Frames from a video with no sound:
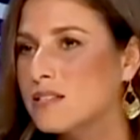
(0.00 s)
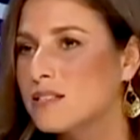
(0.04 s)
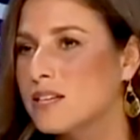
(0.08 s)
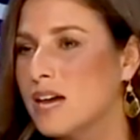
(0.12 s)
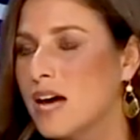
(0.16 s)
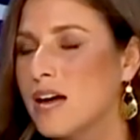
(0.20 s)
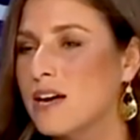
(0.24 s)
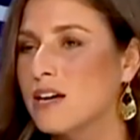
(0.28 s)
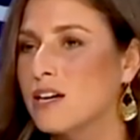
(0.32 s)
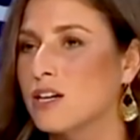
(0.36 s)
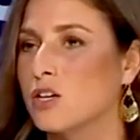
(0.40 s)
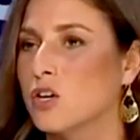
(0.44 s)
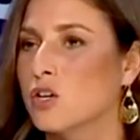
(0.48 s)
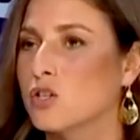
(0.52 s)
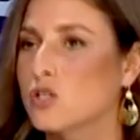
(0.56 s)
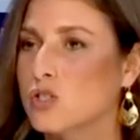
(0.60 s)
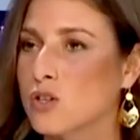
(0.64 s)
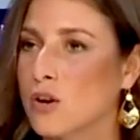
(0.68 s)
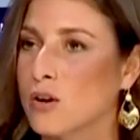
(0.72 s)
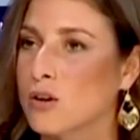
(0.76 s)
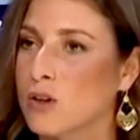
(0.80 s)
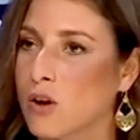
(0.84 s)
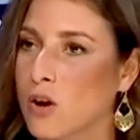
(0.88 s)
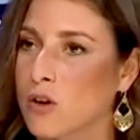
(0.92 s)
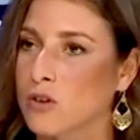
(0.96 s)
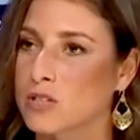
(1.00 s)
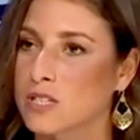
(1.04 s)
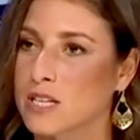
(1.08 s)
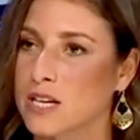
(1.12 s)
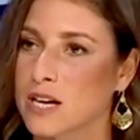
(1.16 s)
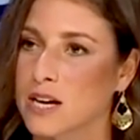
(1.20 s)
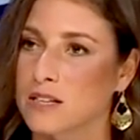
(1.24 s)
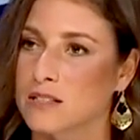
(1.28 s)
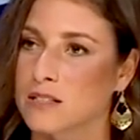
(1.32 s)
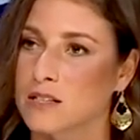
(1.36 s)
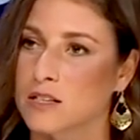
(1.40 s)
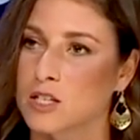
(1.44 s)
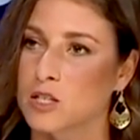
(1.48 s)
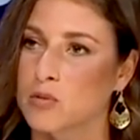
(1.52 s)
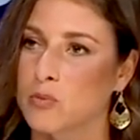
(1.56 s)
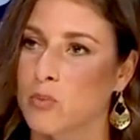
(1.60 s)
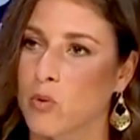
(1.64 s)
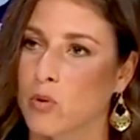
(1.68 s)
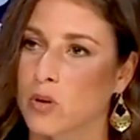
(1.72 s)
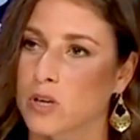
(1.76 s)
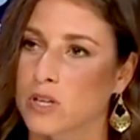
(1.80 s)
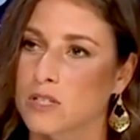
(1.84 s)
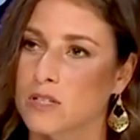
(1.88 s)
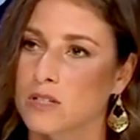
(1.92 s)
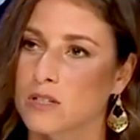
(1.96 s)
it taken so long to get to this
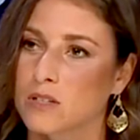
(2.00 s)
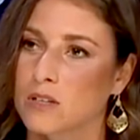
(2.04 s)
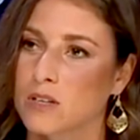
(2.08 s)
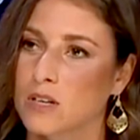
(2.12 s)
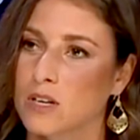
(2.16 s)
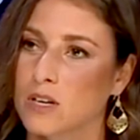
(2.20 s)
point?